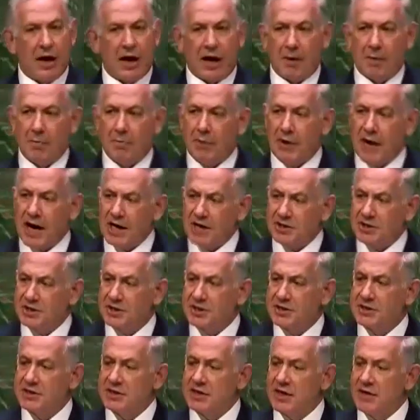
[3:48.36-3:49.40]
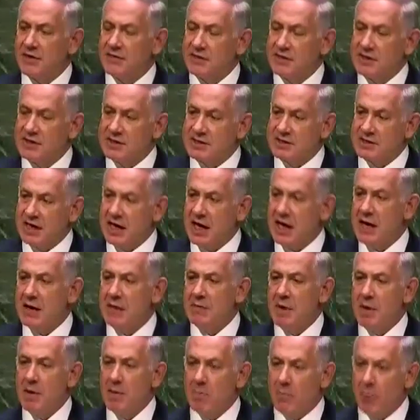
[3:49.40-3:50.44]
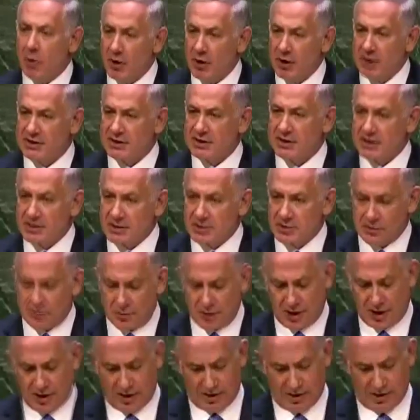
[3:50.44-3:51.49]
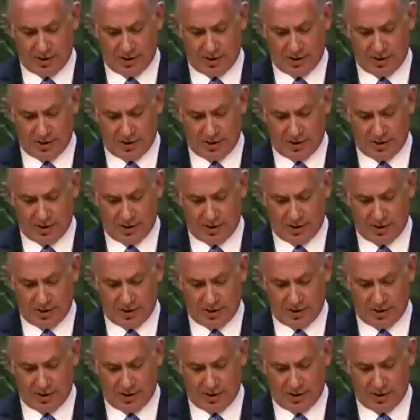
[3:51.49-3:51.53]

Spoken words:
are branches of the same poisonous tree.